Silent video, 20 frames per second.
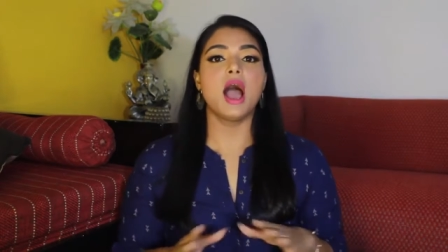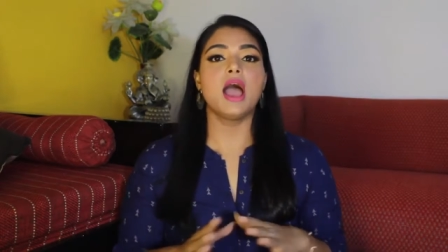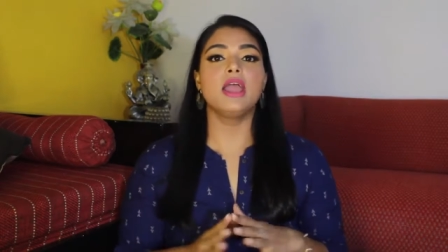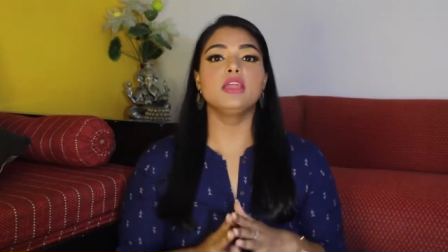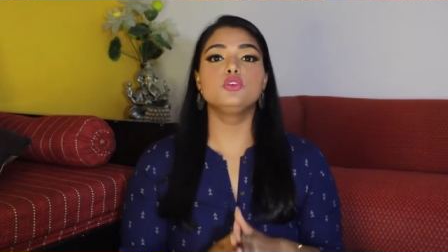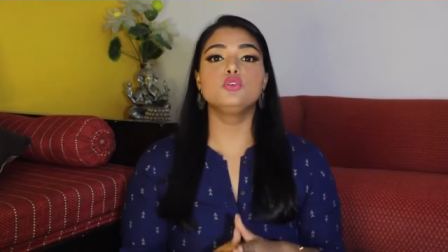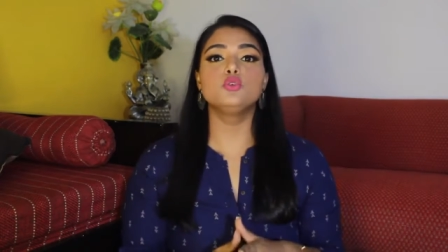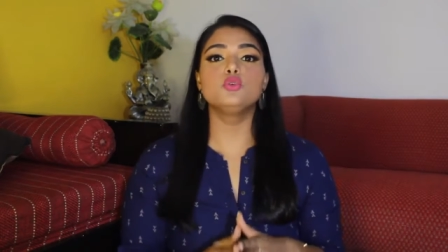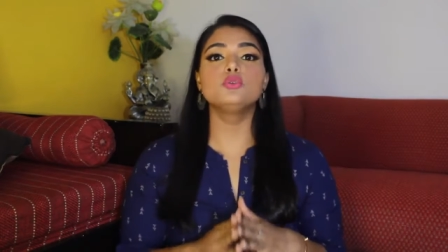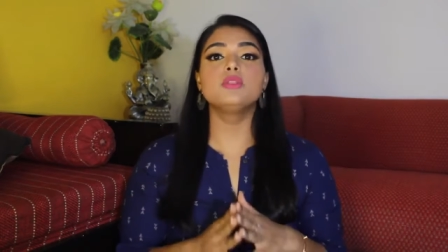
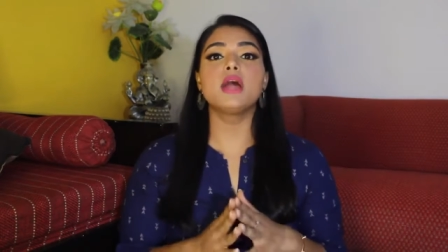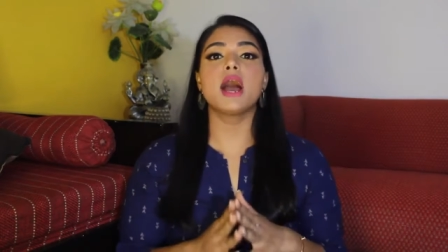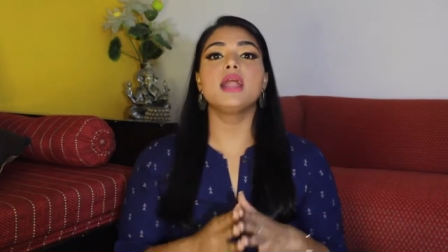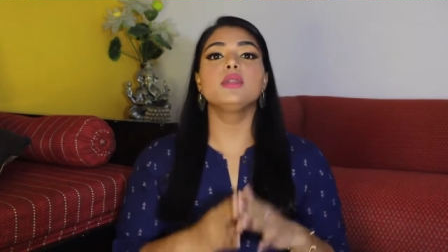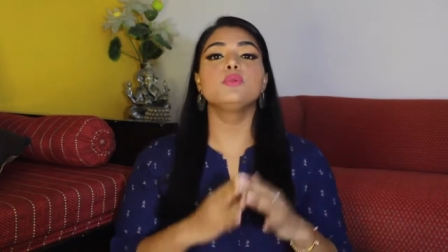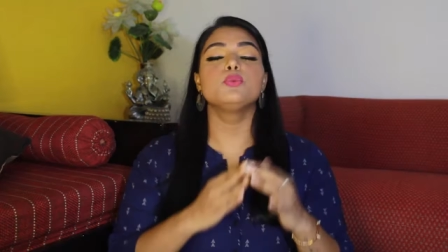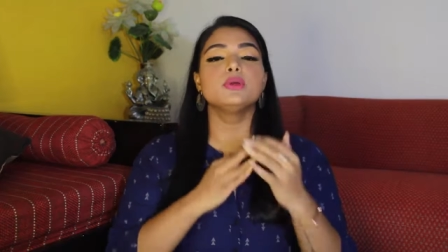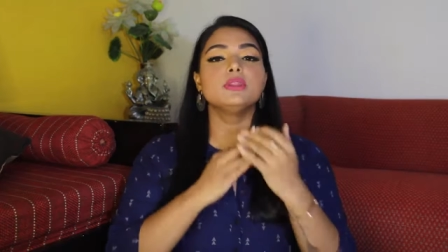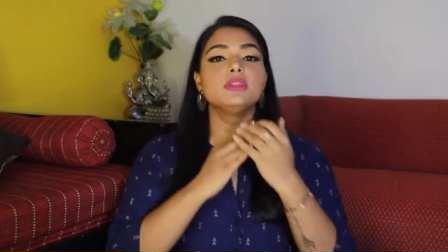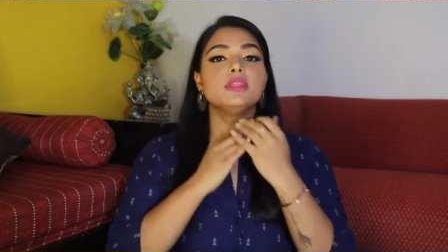I do
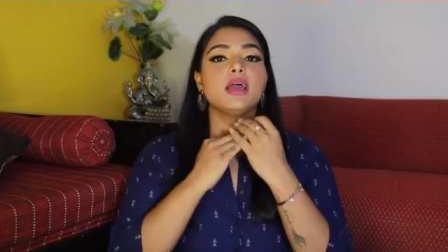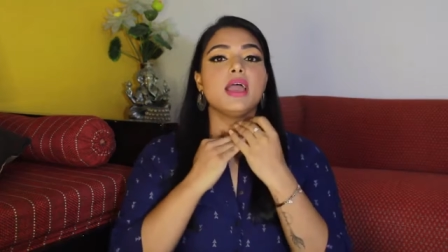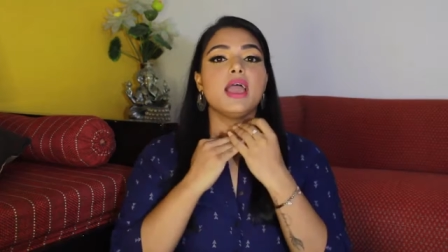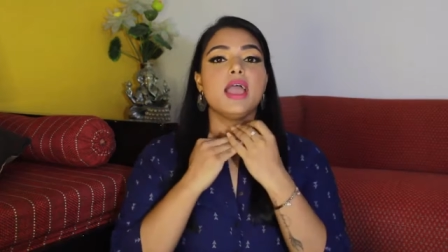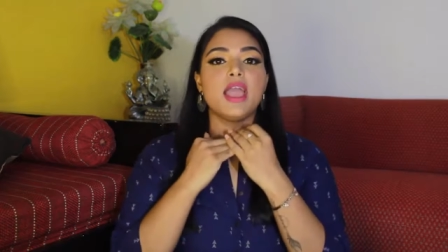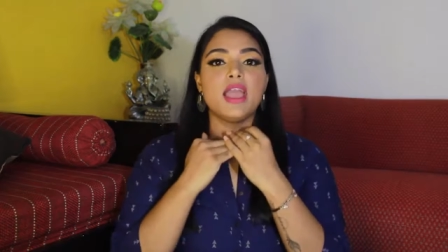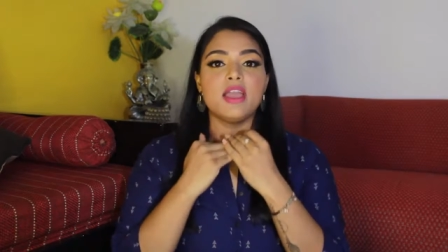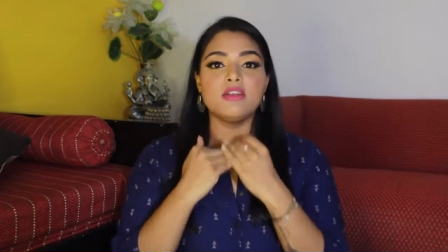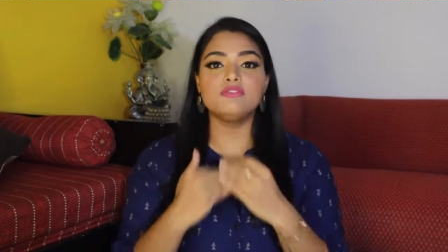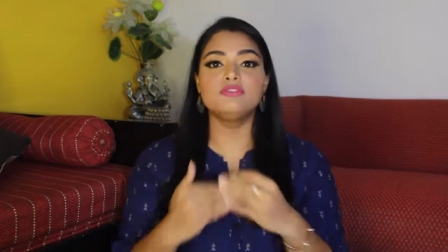that with
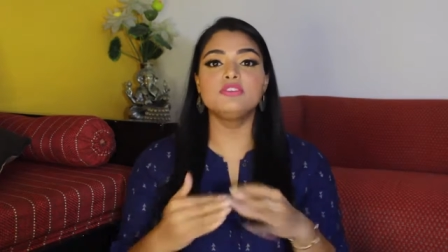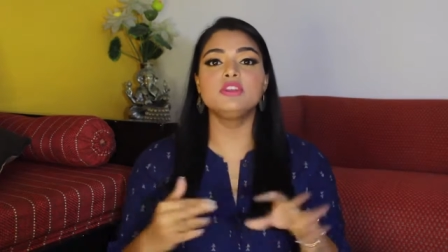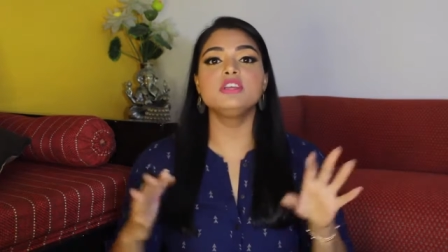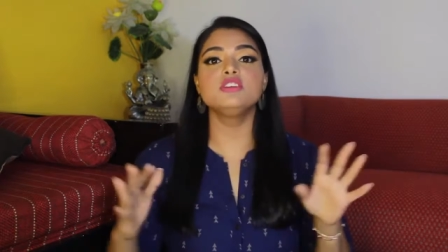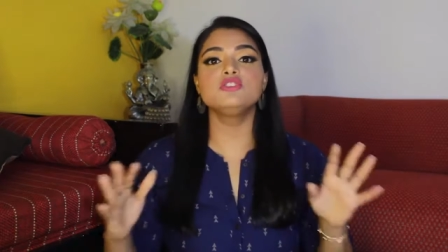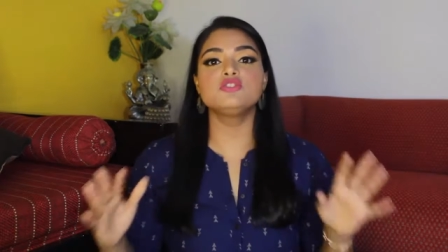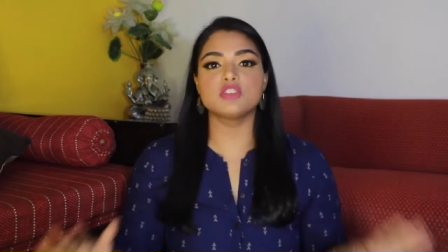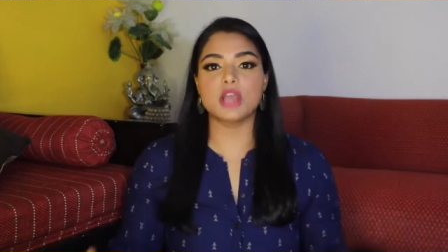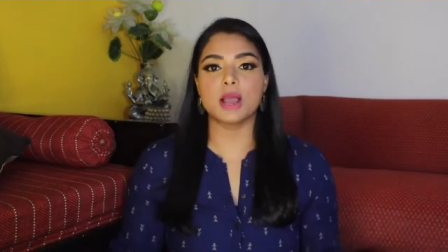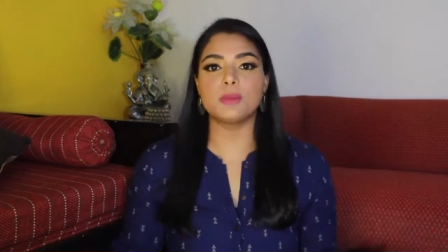
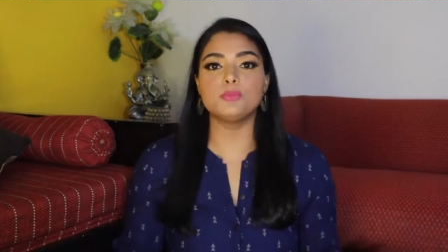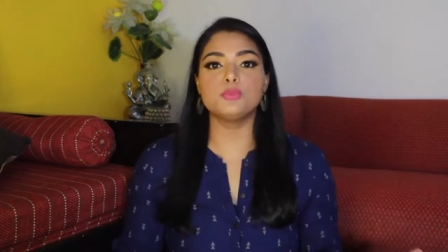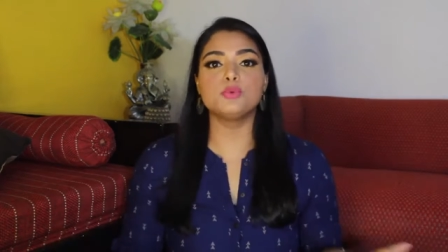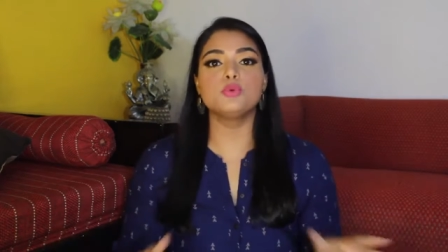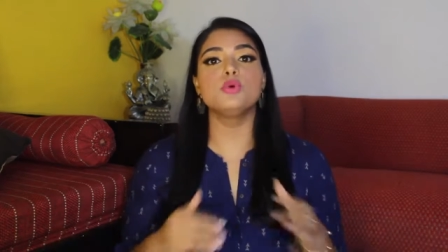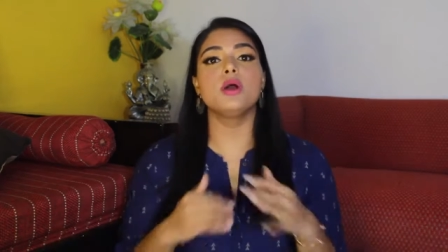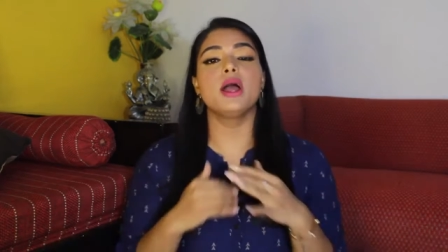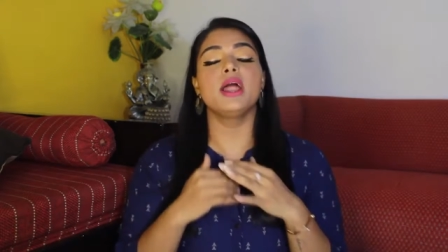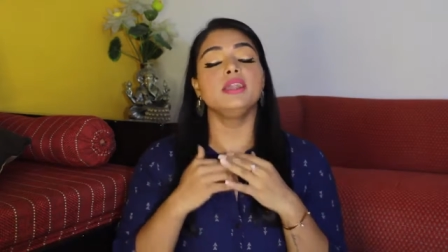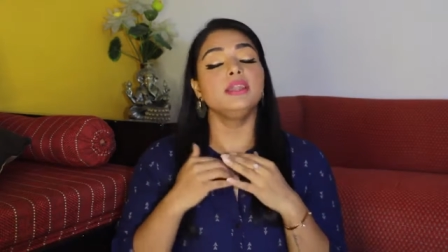every
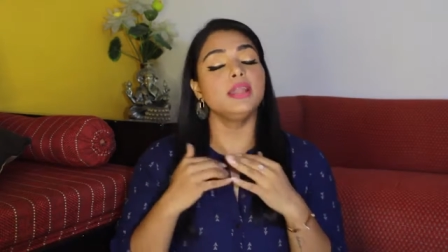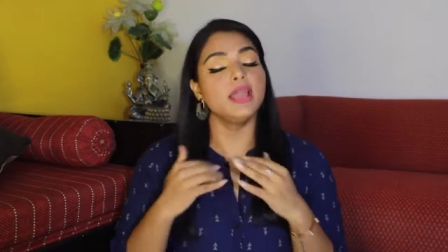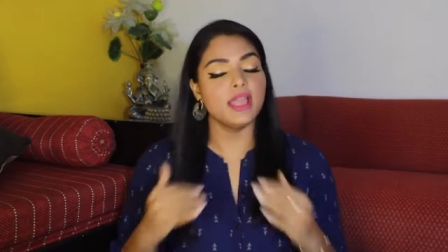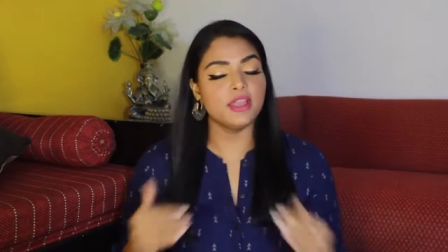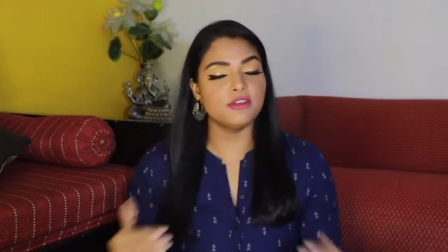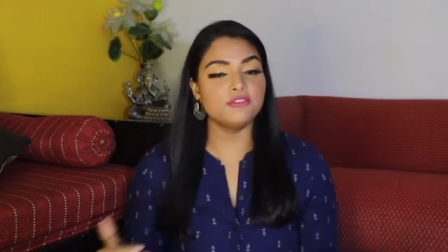shampoo and